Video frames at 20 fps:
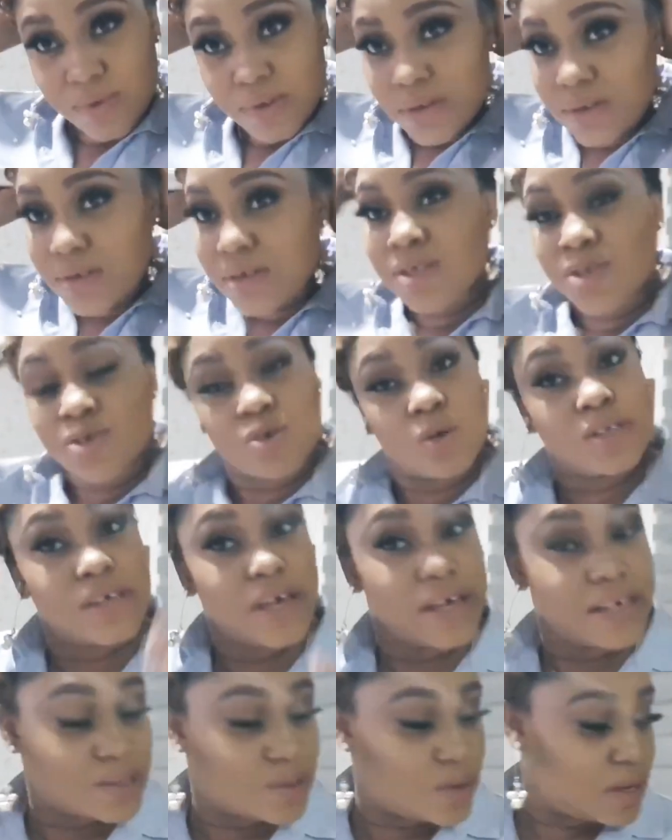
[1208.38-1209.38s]
this short hair
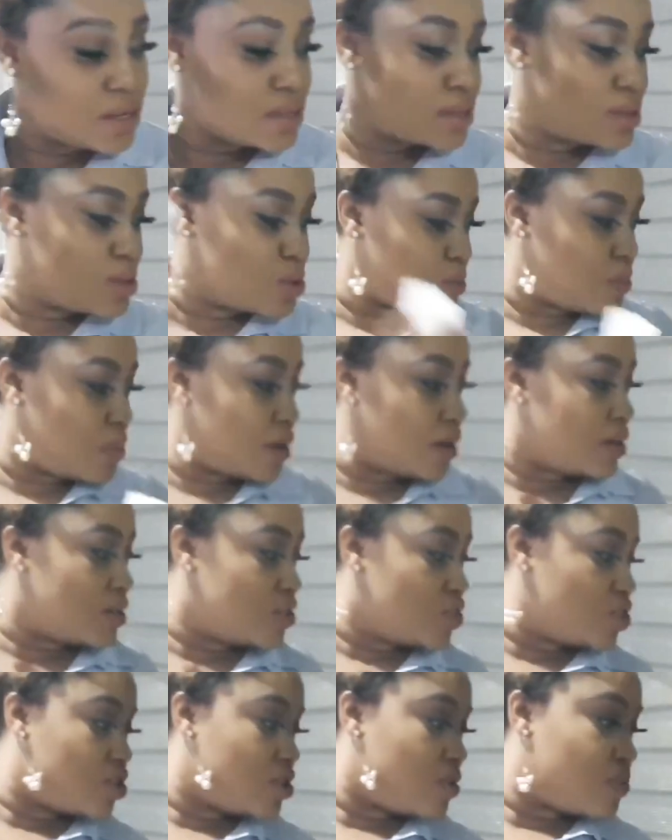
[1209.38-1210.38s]
is not easy to
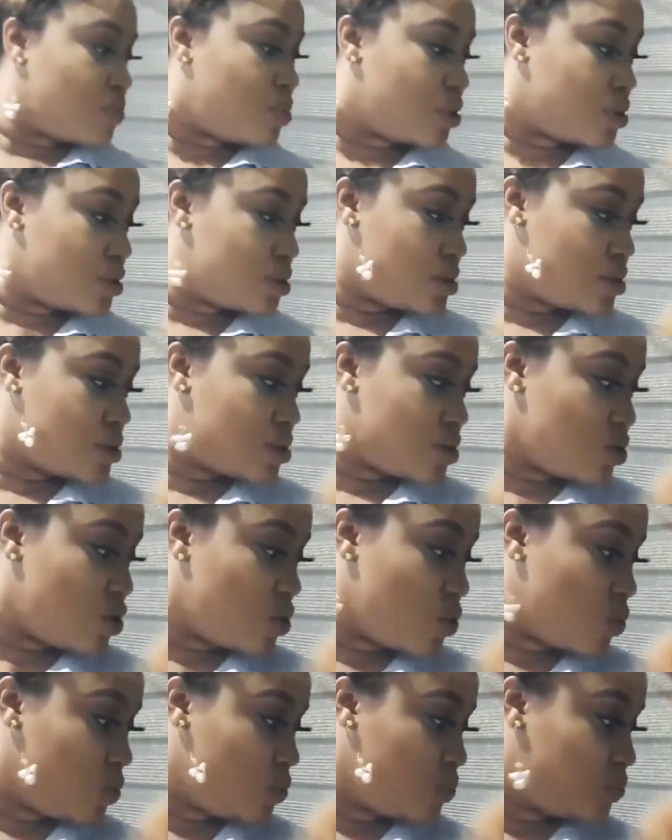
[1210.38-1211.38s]
manage but you
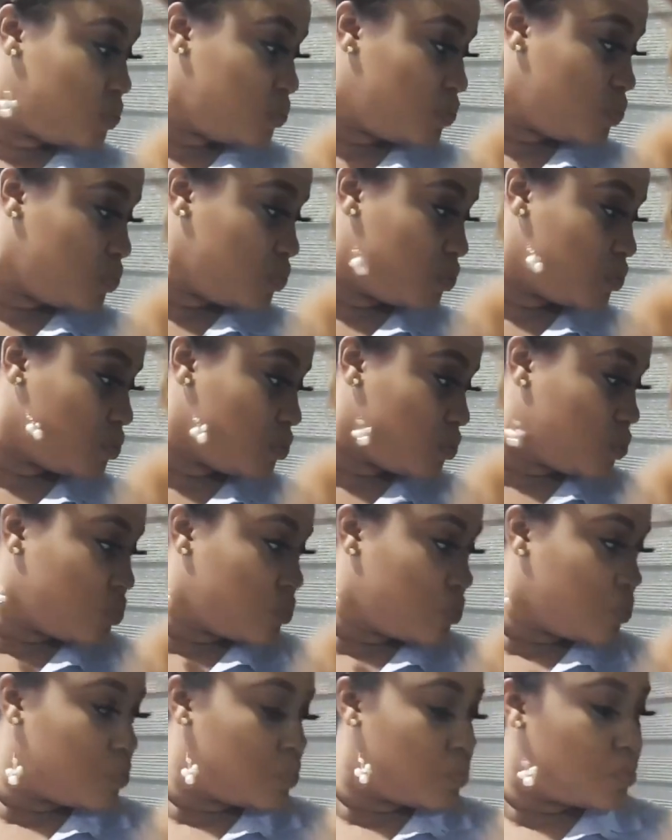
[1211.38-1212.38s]

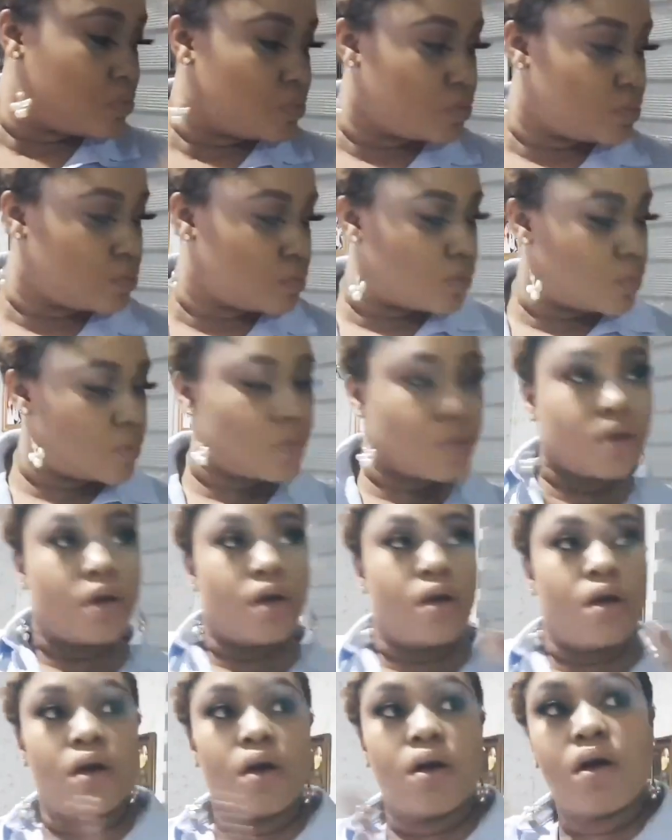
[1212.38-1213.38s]
know
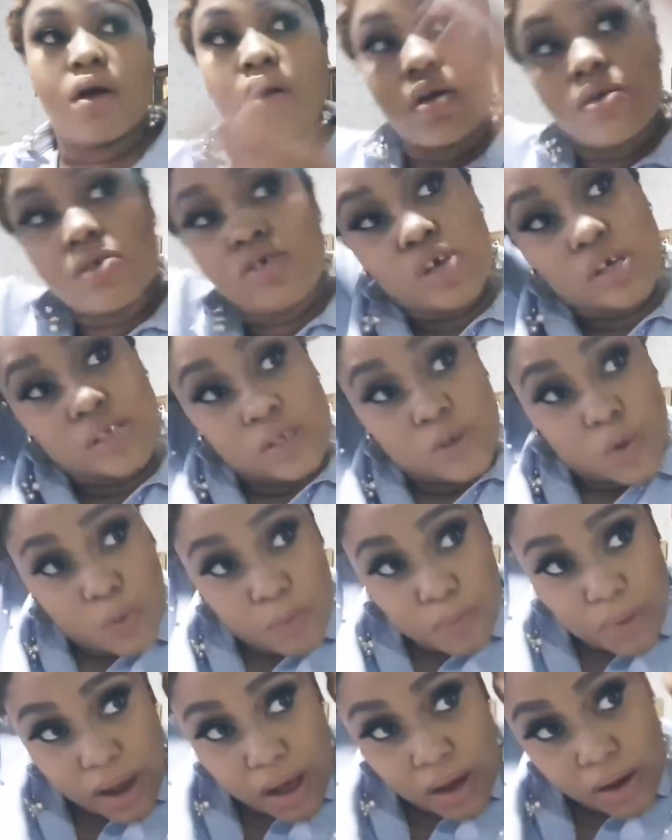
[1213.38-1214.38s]
just
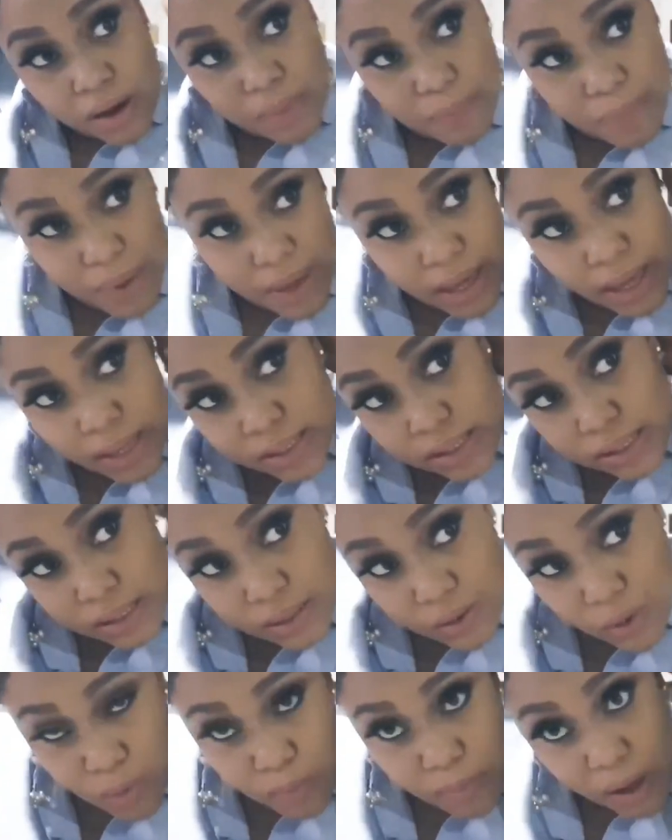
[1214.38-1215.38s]
comb it out a bit
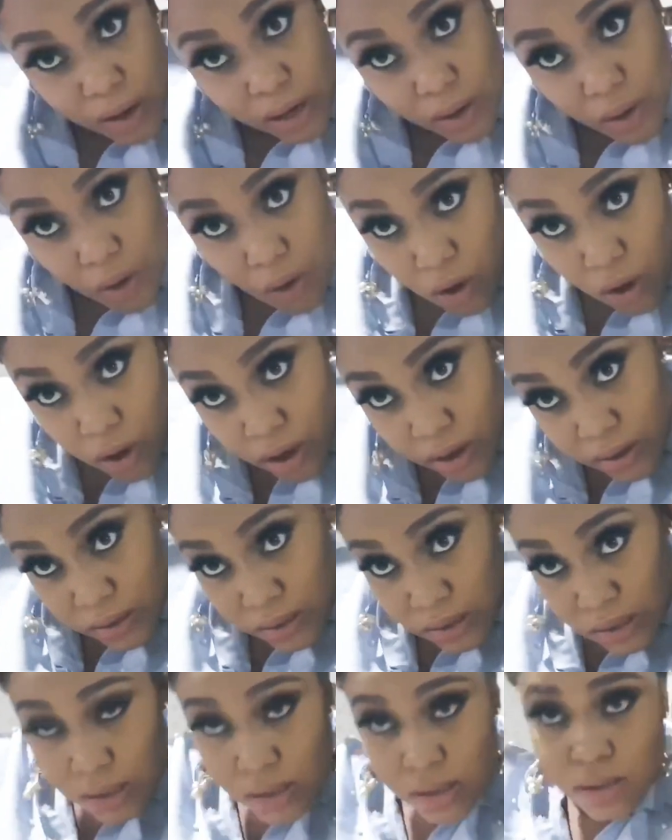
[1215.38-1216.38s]
comb out the
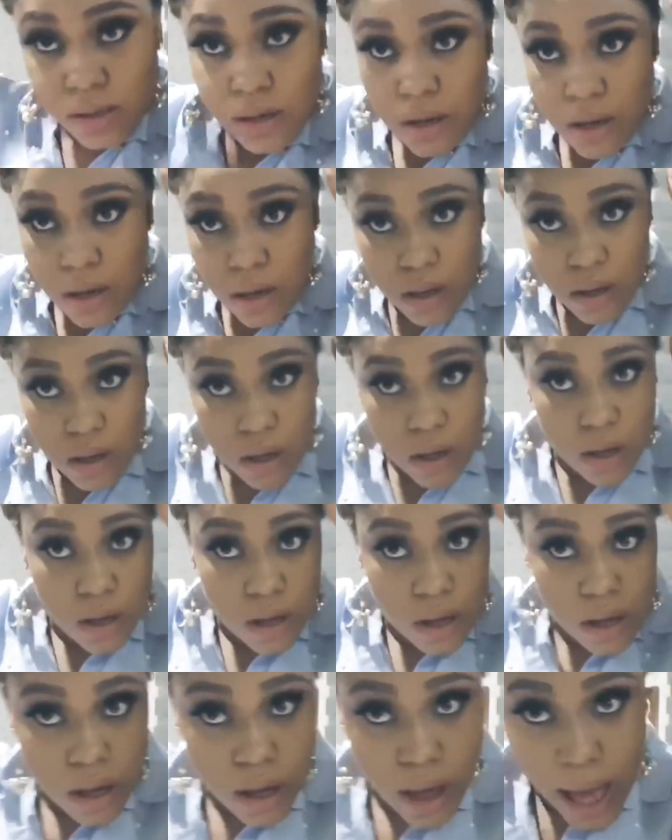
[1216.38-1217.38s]
coils
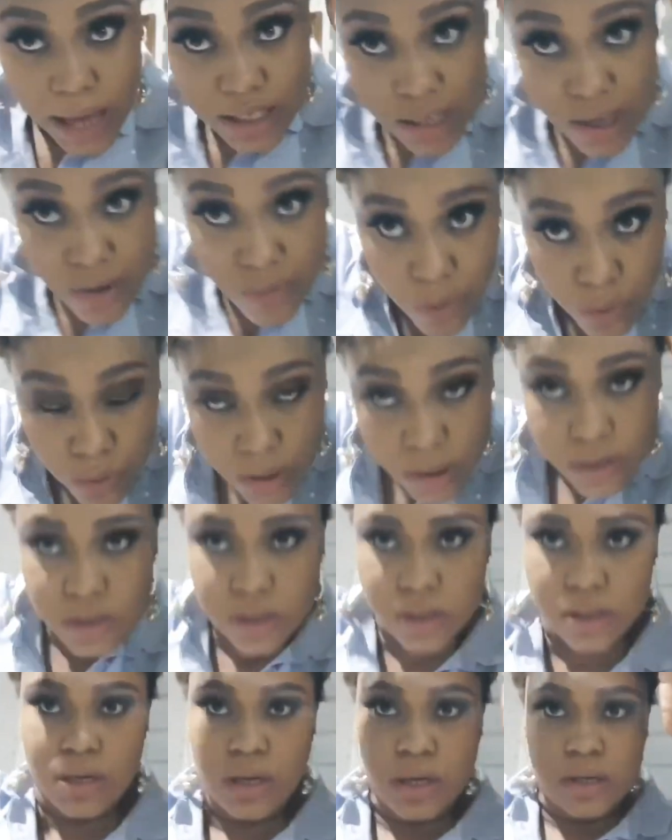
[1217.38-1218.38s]
I actually rolled it
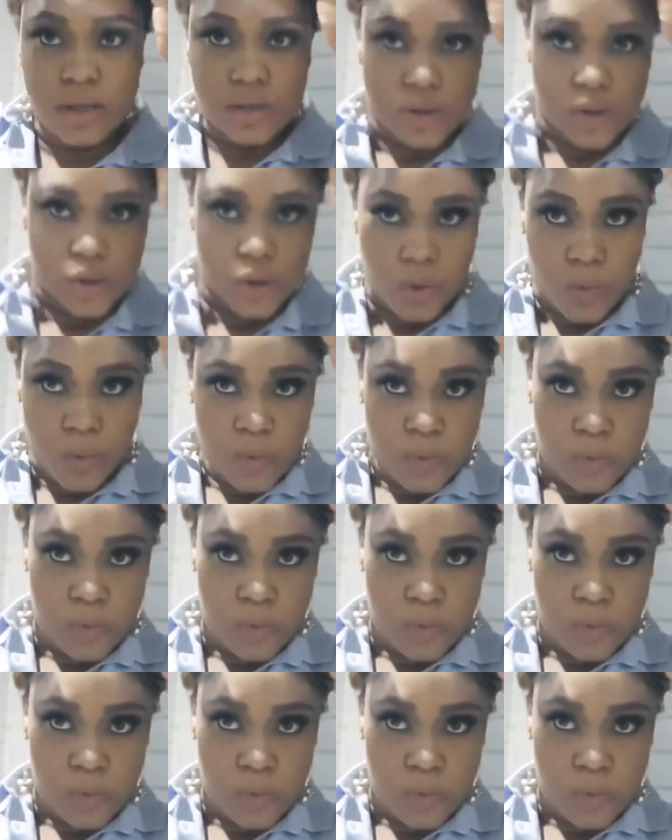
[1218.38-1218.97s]
today so